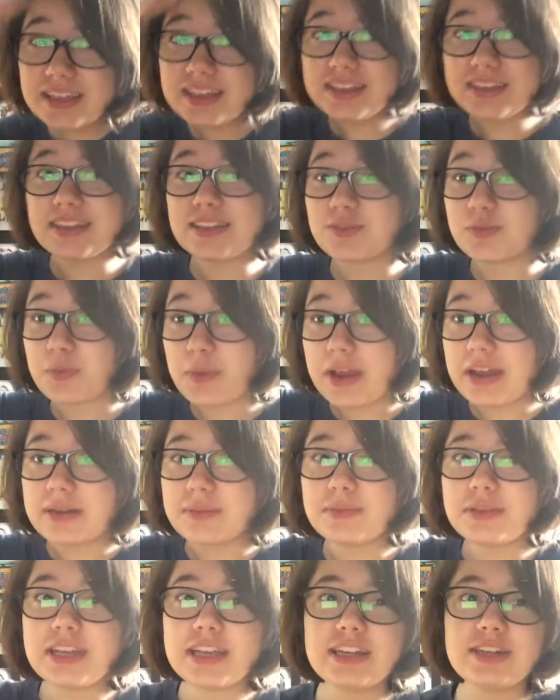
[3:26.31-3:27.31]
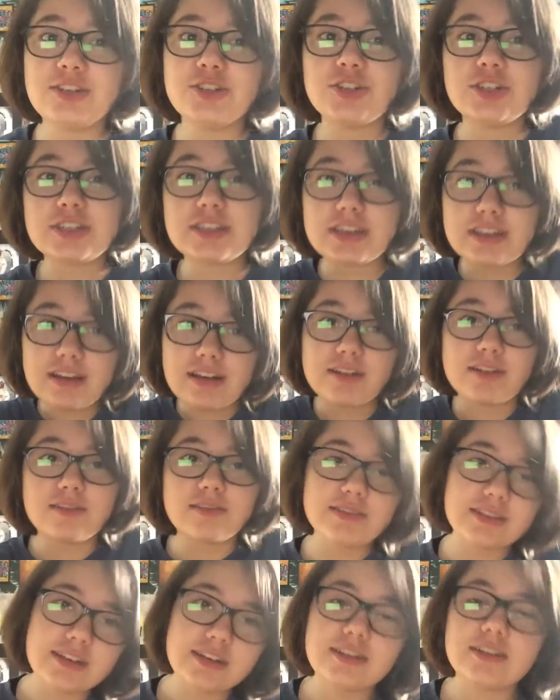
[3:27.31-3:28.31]
This random kid, you're just like,
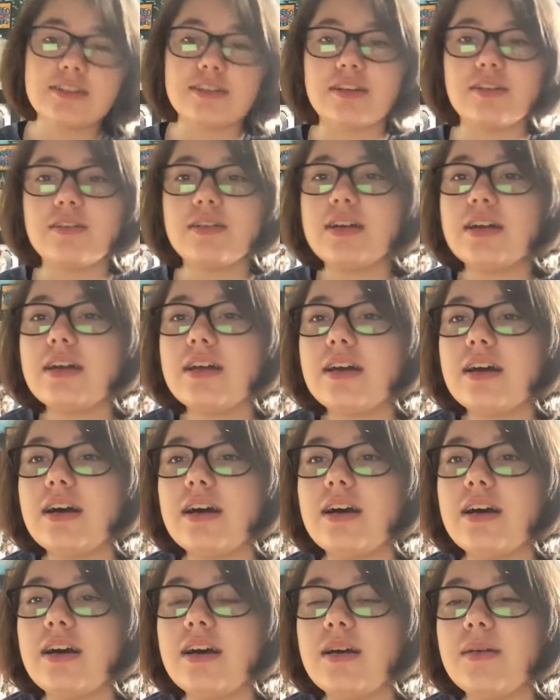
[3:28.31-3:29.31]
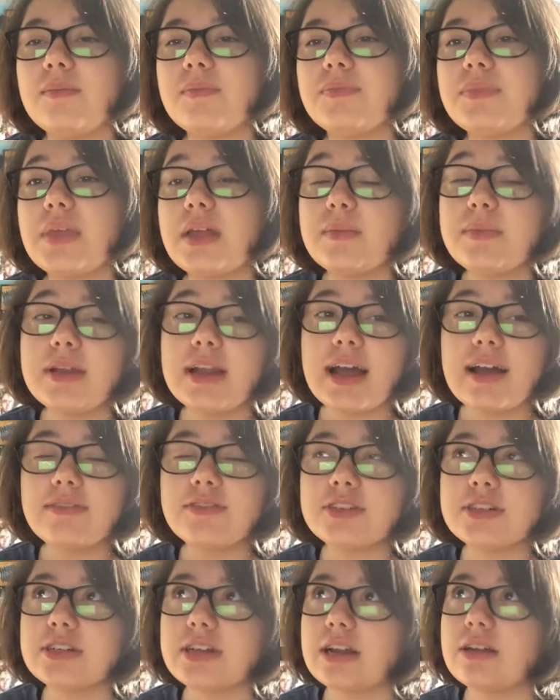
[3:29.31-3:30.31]
oh, here you go. Then a bit
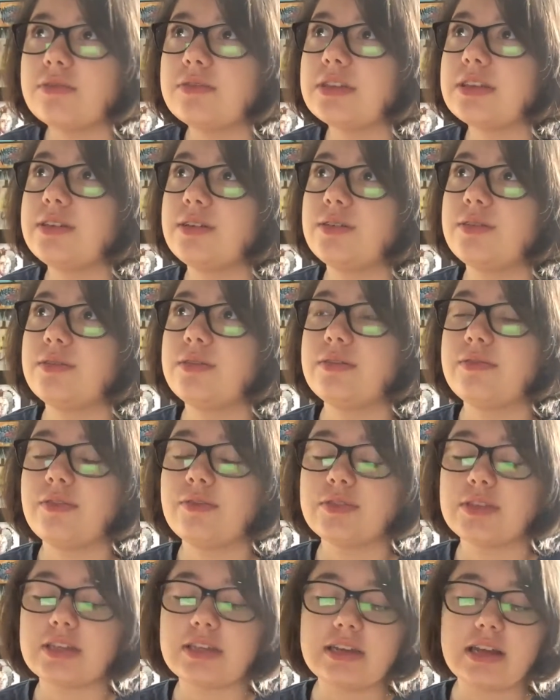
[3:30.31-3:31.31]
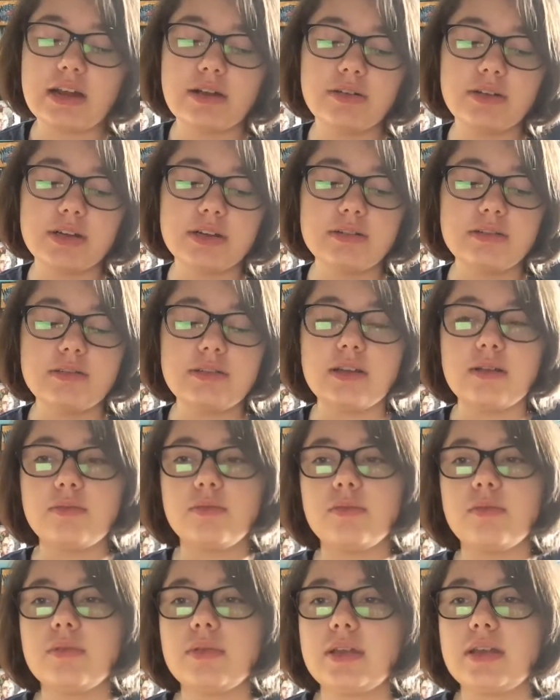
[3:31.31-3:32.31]
after, I don't really know if it was like an hour,
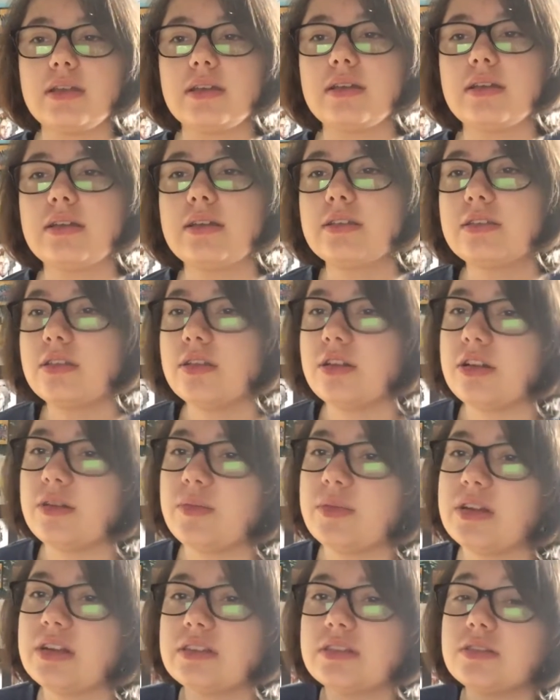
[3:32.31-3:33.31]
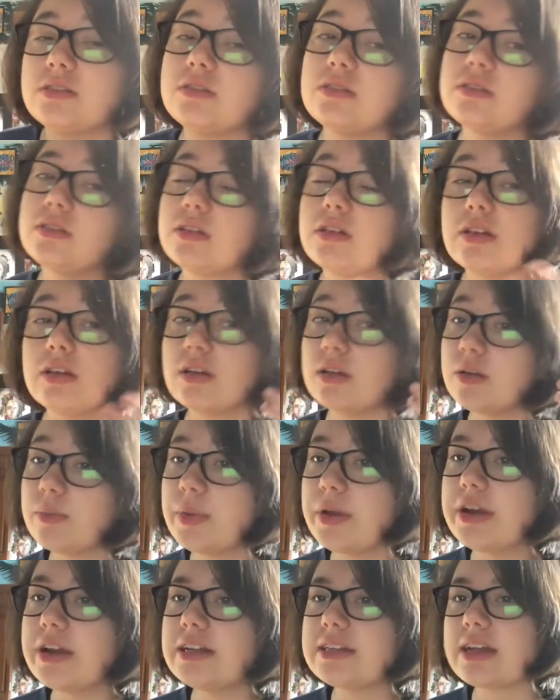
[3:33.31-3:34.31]
30 minutes, a
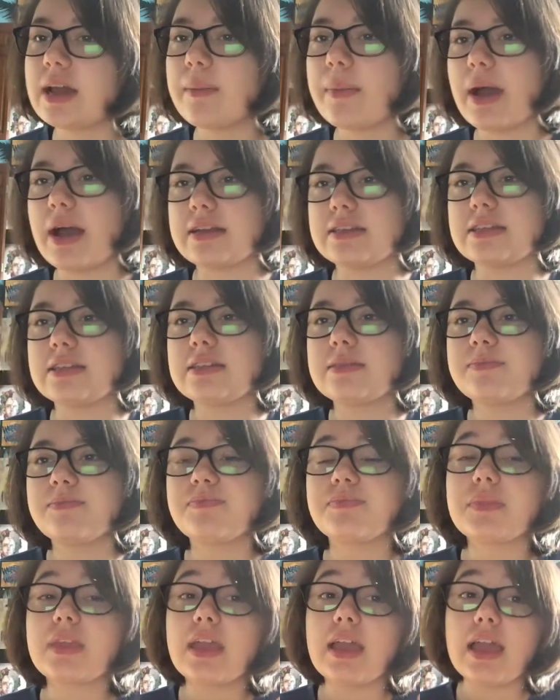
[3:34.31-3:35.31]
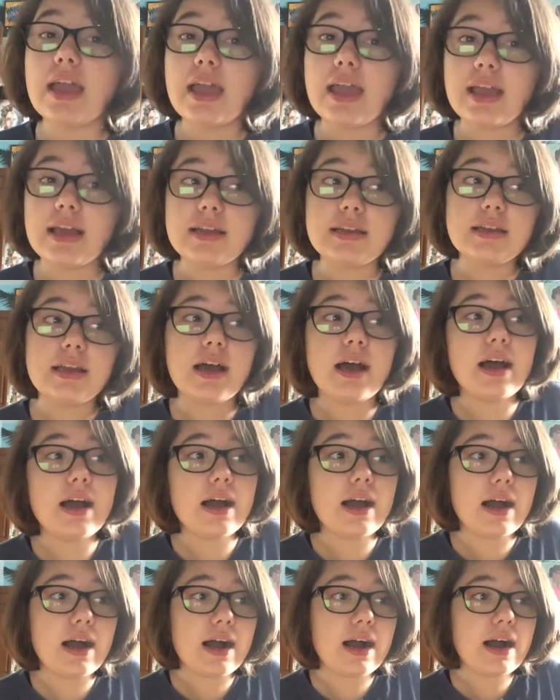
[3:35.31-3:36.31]
period of time passes, and
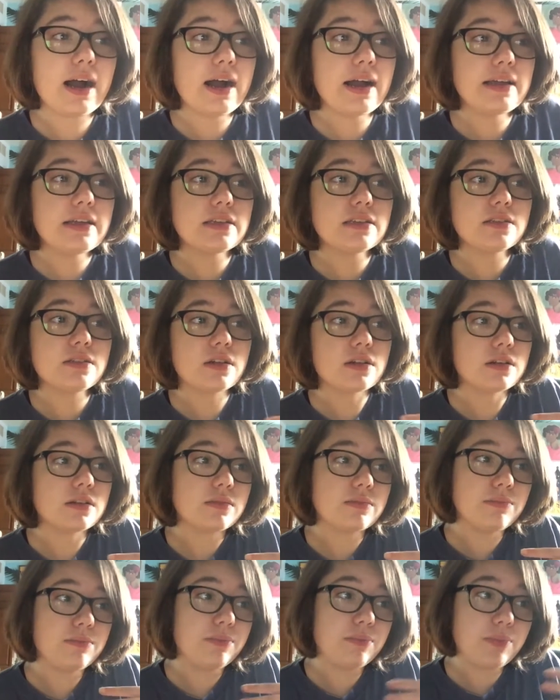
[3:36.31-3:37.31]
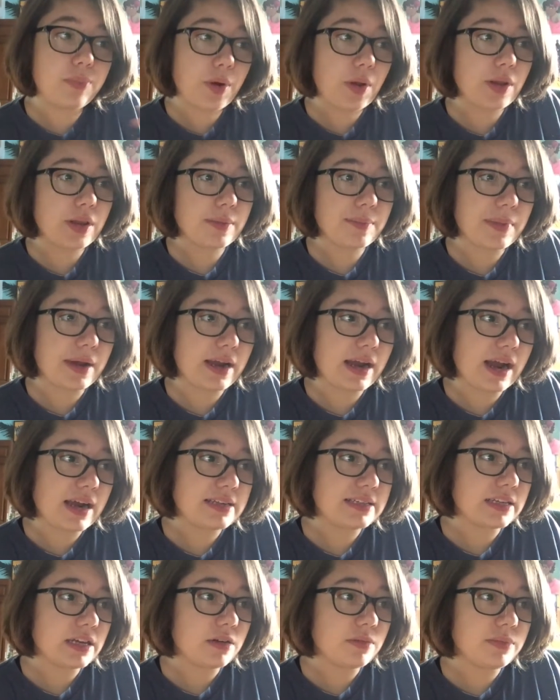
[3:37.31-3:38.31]
I start bawling my
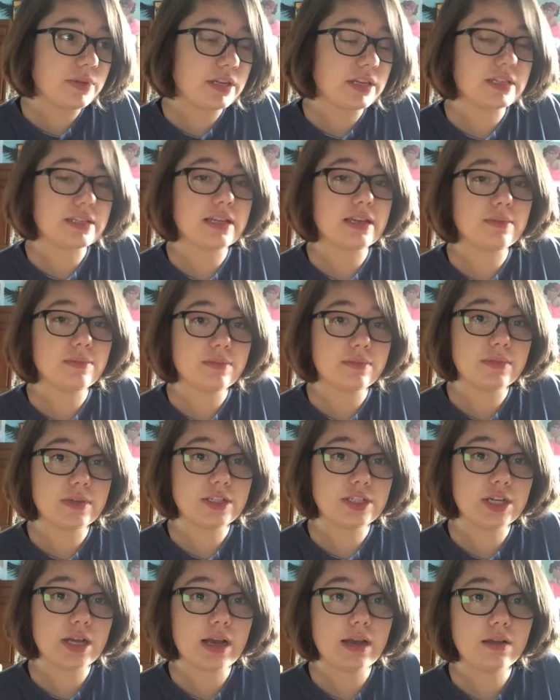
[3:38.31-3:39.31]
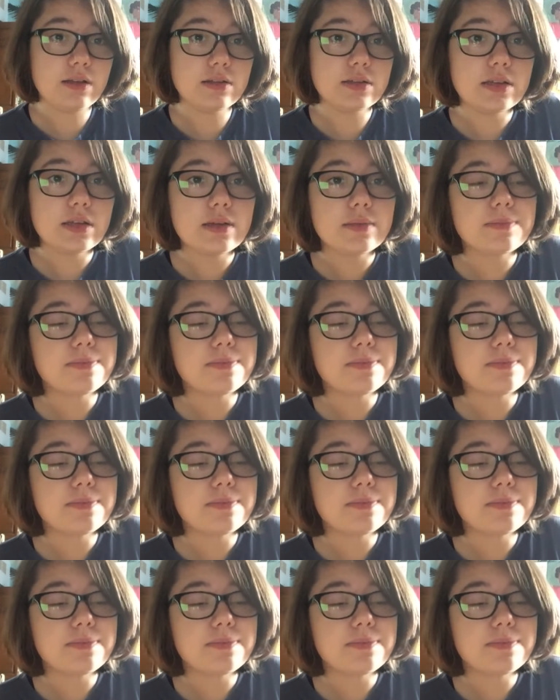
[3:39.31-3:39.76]
eyes out because I'm a child